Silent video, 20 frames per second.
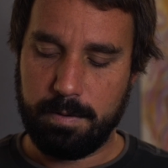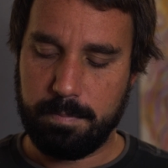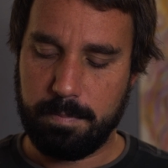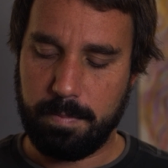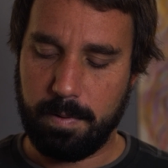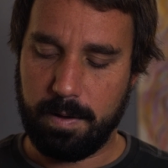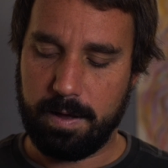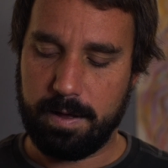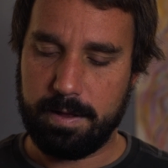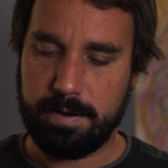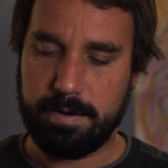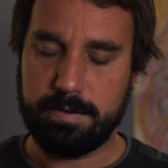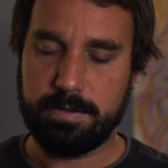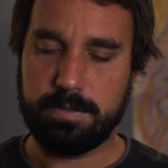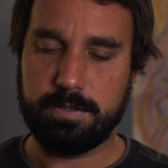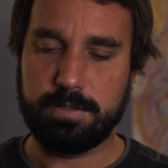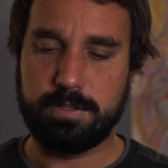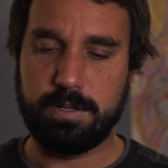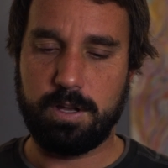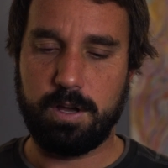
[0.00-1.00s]
But,
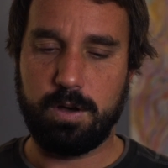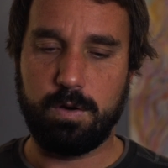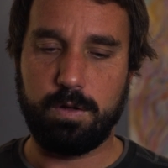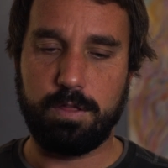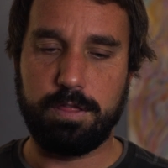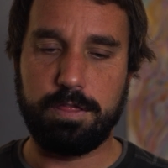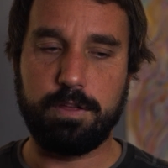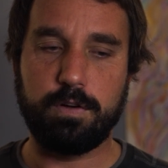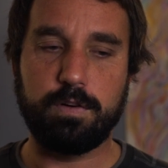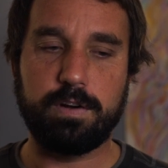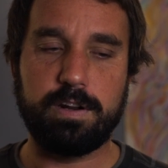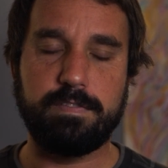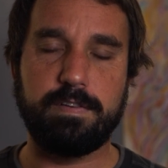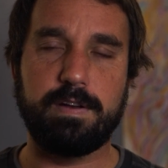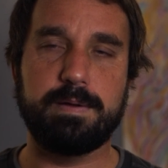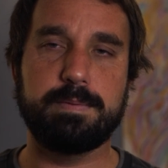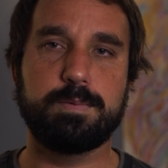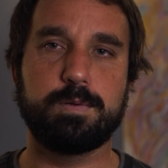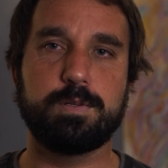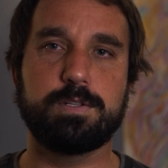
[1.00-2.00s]
so 30
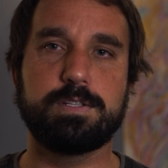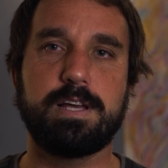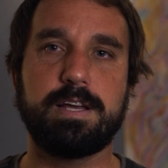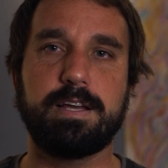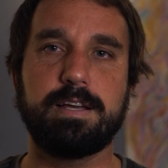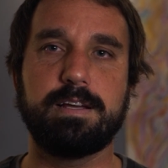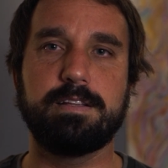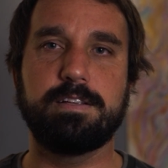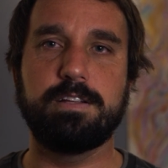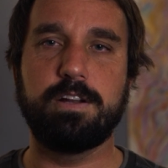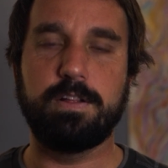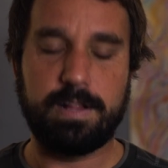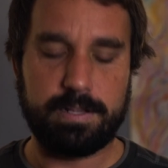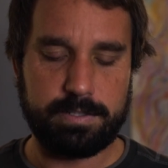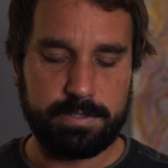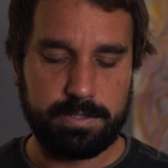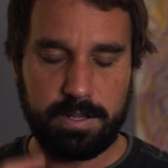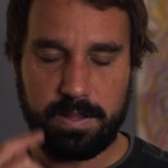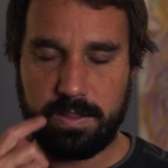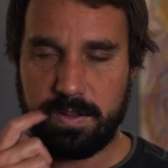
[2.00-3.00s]
frames per second,
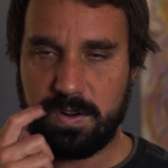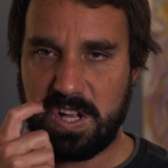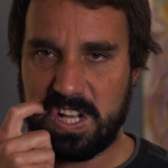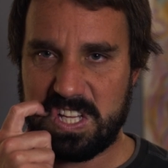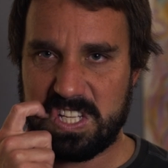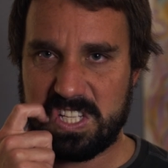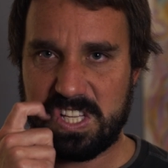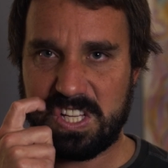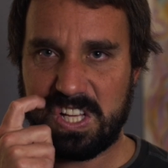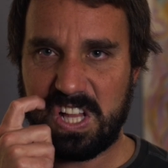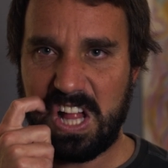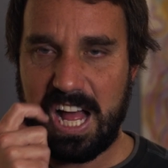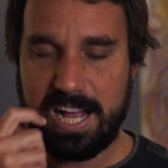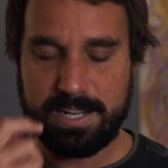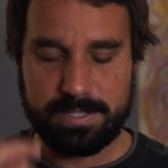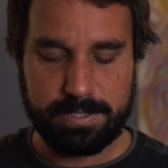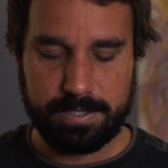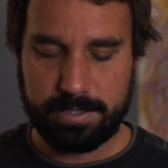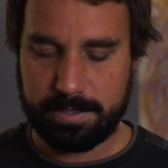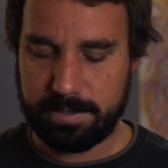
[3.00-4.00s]
that's the
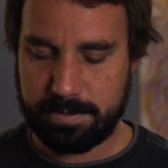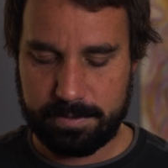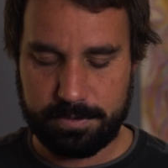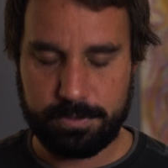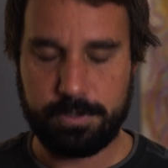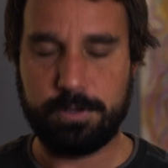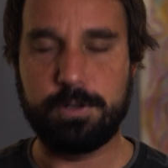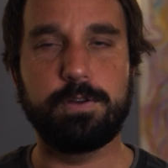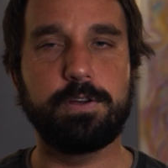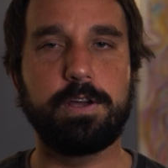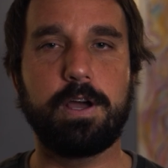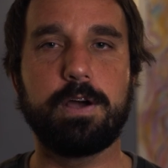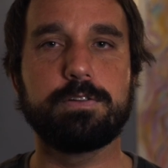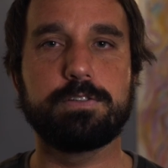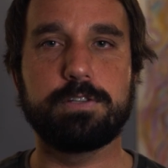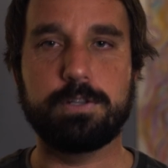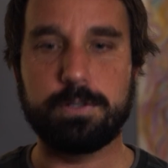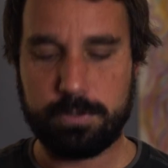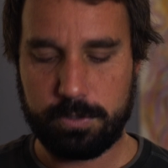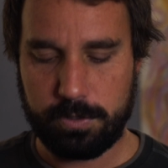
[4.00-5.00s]
classic. It's the new
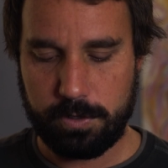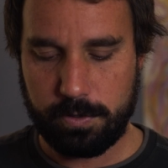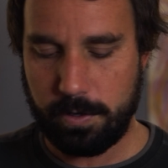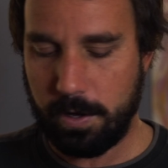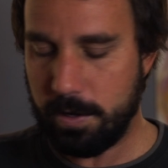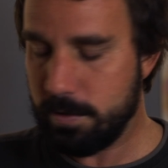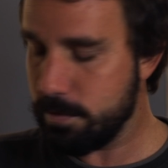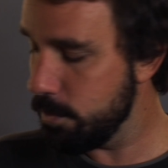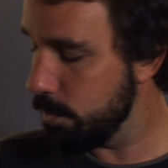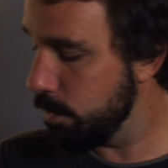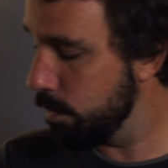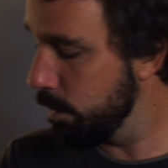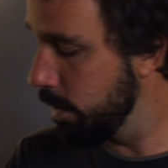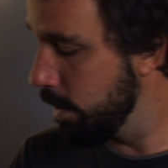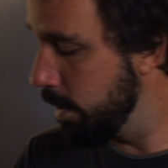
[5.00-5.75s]
go-to. It's a new go-to.